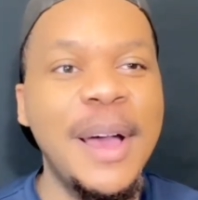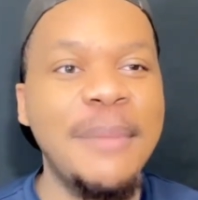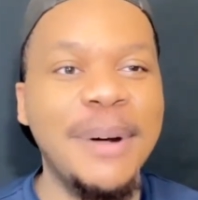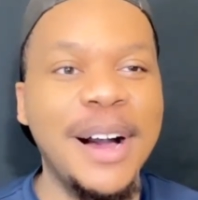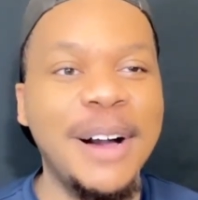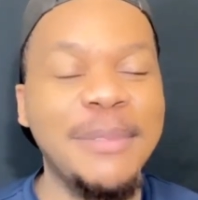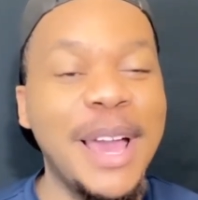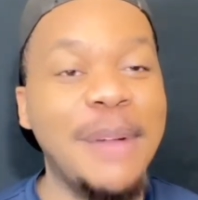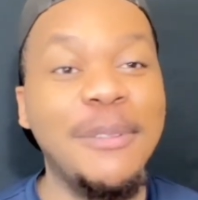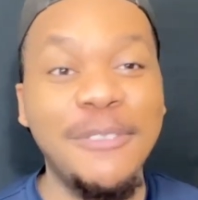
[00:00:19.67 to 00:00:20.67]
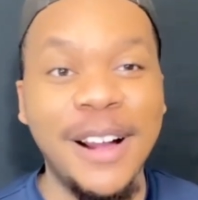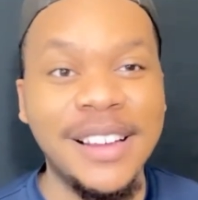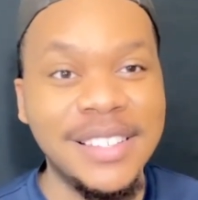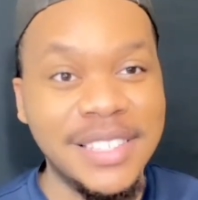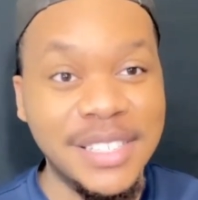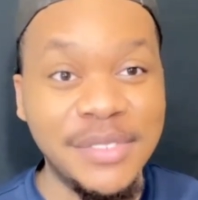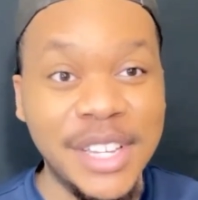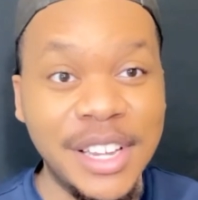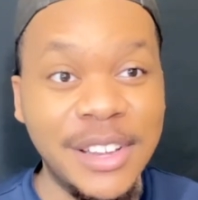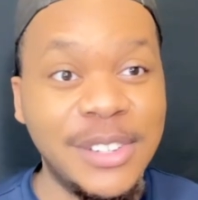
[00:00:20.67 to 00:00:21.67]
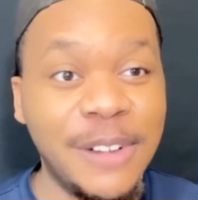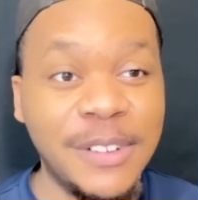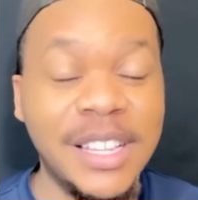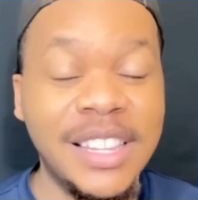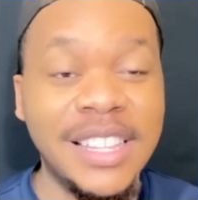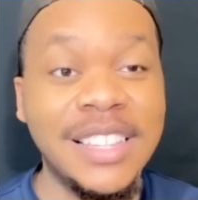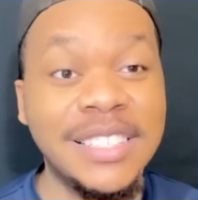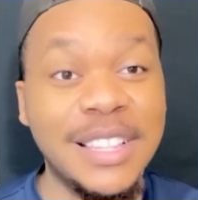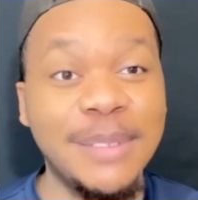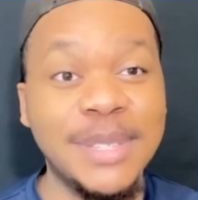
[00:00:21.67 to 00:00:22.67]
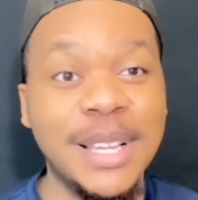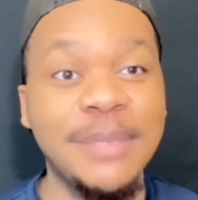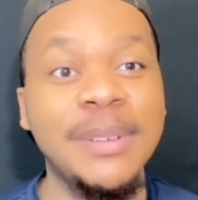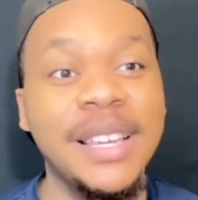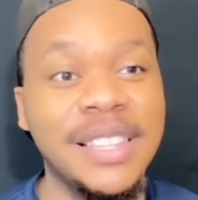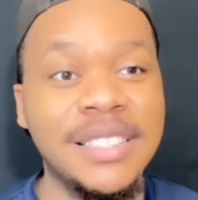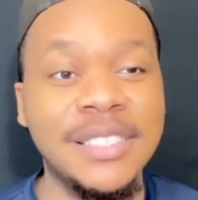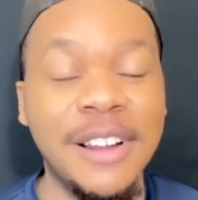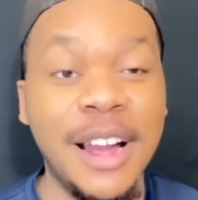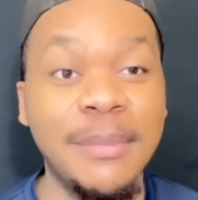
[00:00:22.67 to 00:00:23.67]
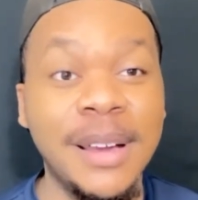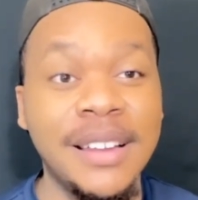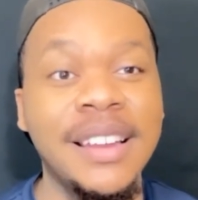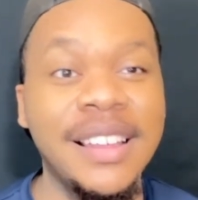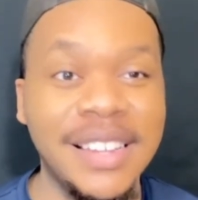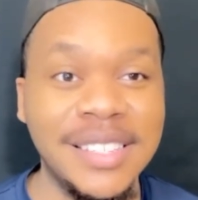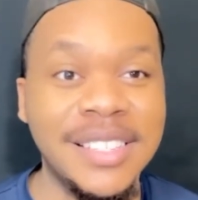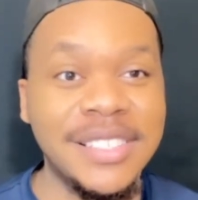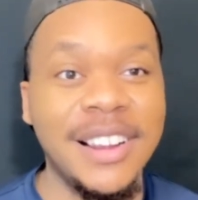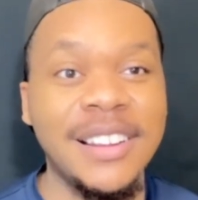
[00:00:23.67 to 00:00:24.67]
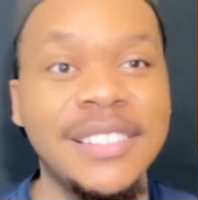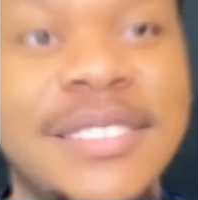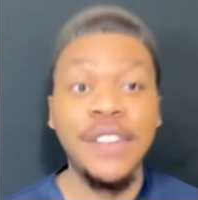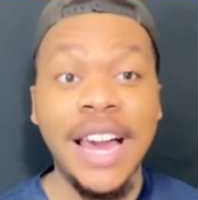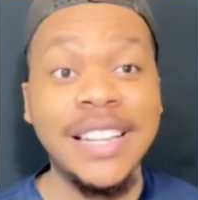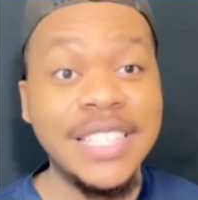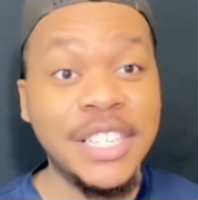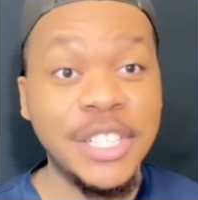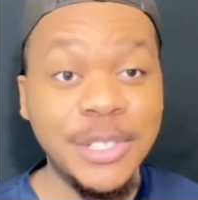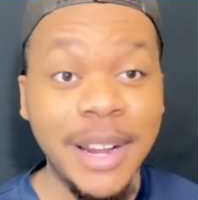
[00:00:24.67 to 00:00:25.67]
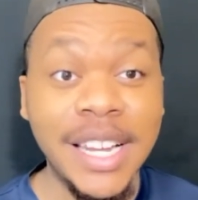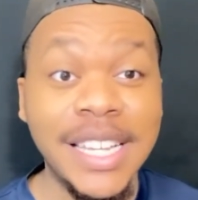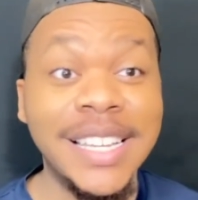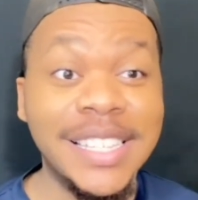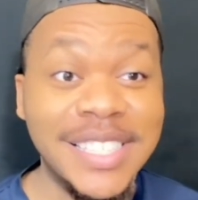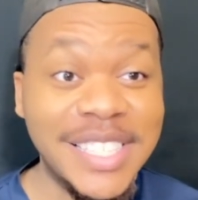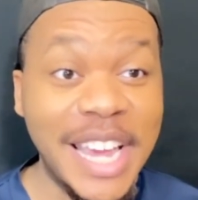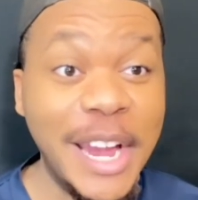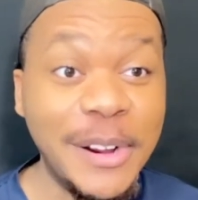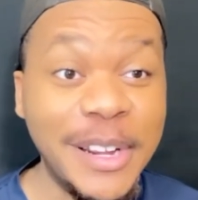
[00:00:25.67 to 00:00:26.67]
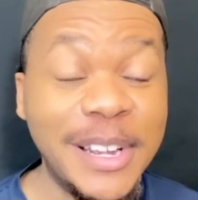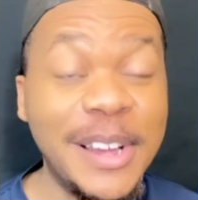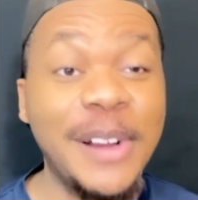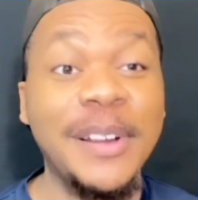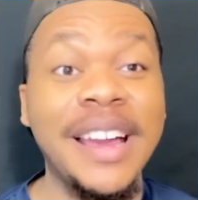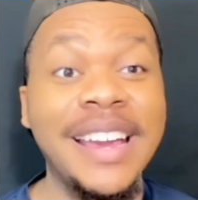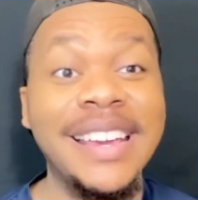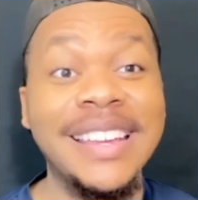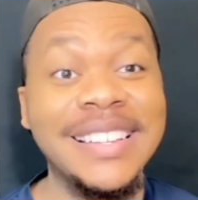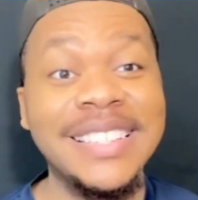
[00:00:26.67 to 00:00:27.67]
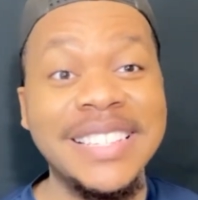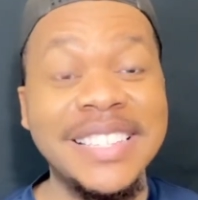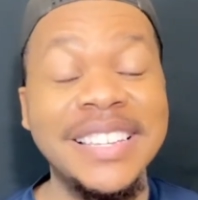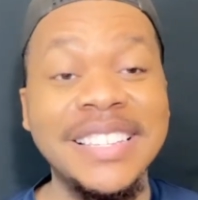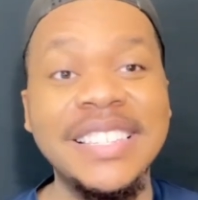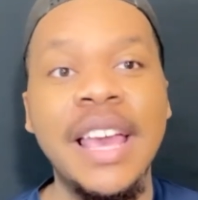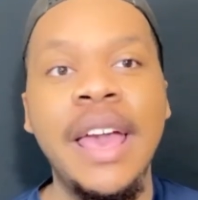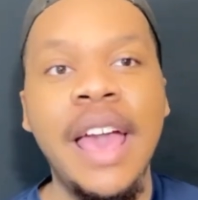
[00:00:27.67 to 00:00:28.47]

But um, yeah, before I get into this video, don't forget to hit this thumbs up, hit that subscribe button, and let's get started. Flight attendant training is scary, okay? It is intense.